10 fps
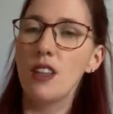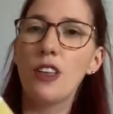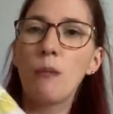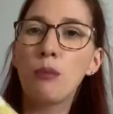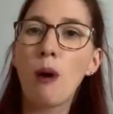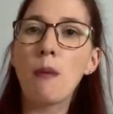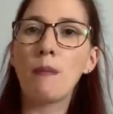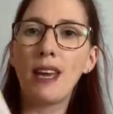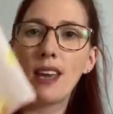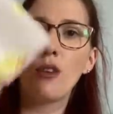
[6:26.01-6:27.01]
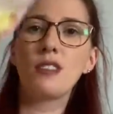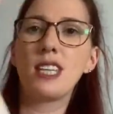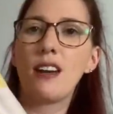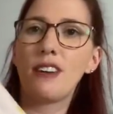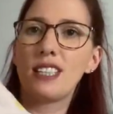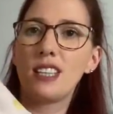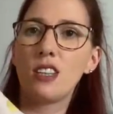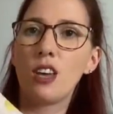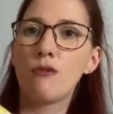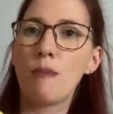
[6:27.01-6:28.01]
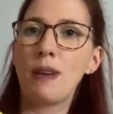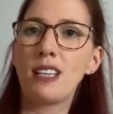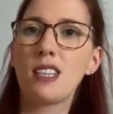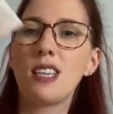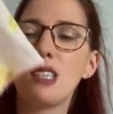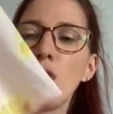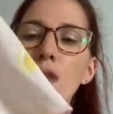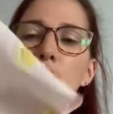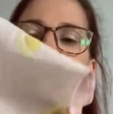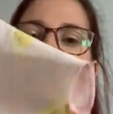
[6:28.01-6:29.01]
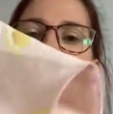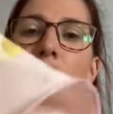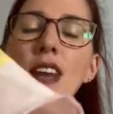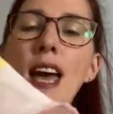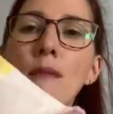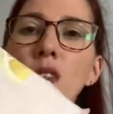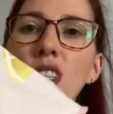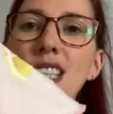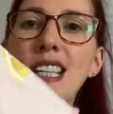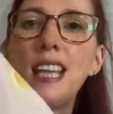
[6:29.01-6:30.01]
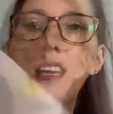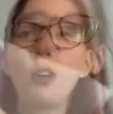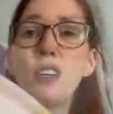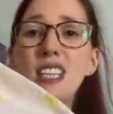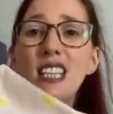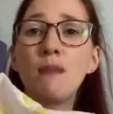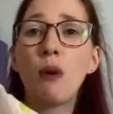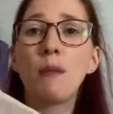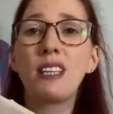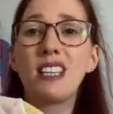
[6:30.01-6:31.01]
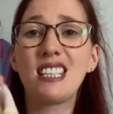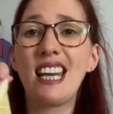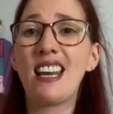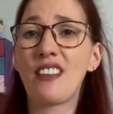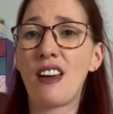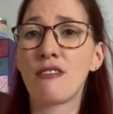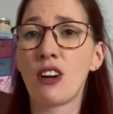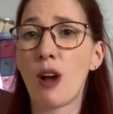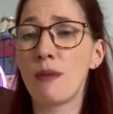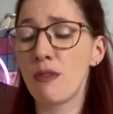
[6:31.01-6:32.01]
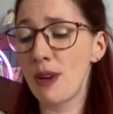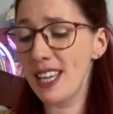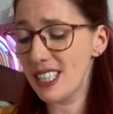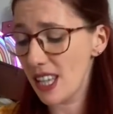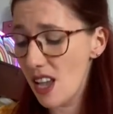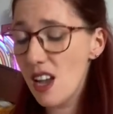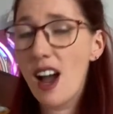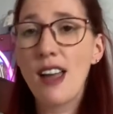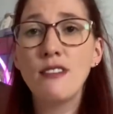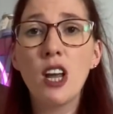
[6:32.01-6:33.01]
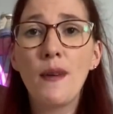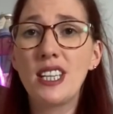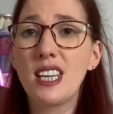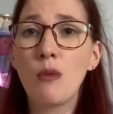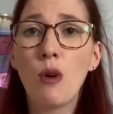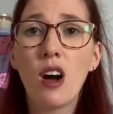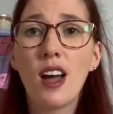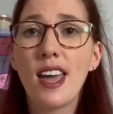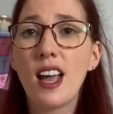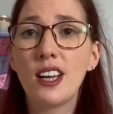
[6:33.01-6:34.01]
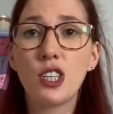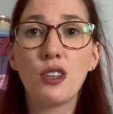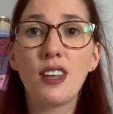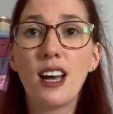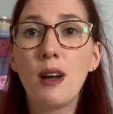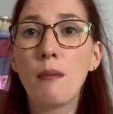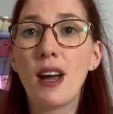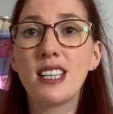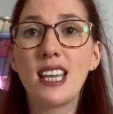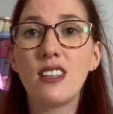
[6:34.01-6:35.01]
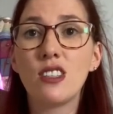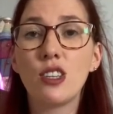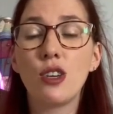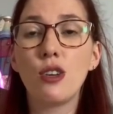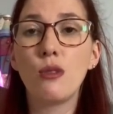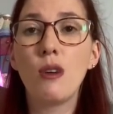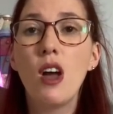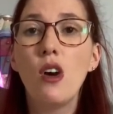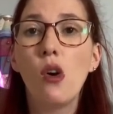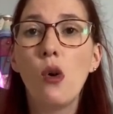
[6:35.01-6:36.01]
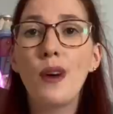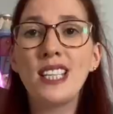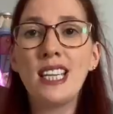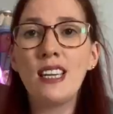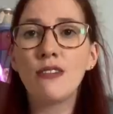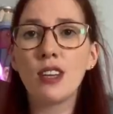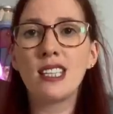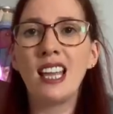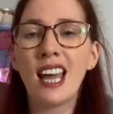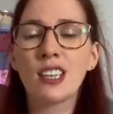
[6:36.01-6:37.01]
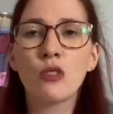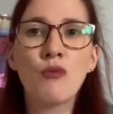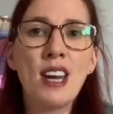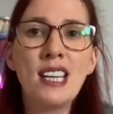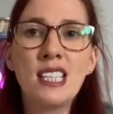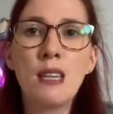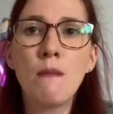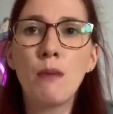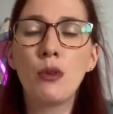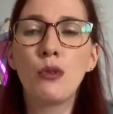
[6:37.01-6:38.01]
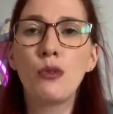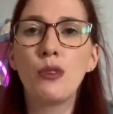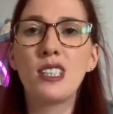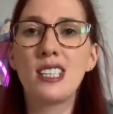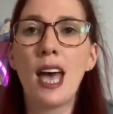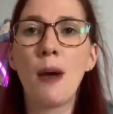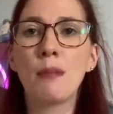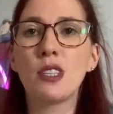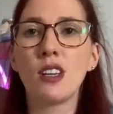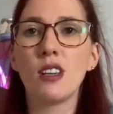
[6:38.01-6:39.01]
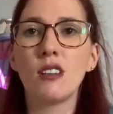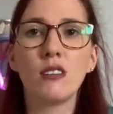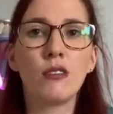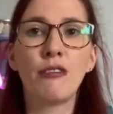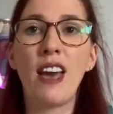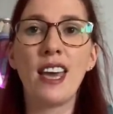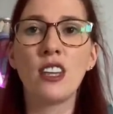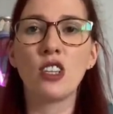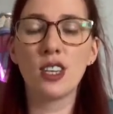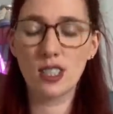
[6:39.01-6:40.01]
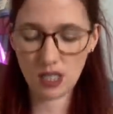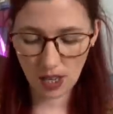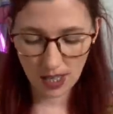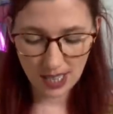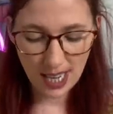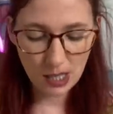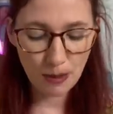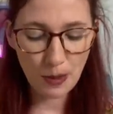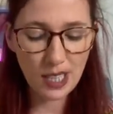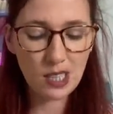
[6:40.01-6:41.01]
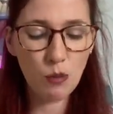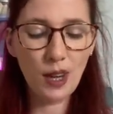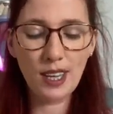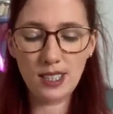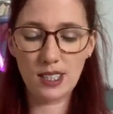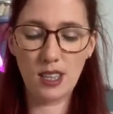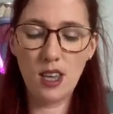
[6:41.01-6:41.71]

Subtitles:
They'll probably, obviously I've added the ribbing to this one, so I haven't hemmed the sleeve. To be honest, it's probably going to stay like that for a couple of weeks. I have no idea why I do that, but I tend to always leave those last really simple steps for ages. It takes me weeks and weeks.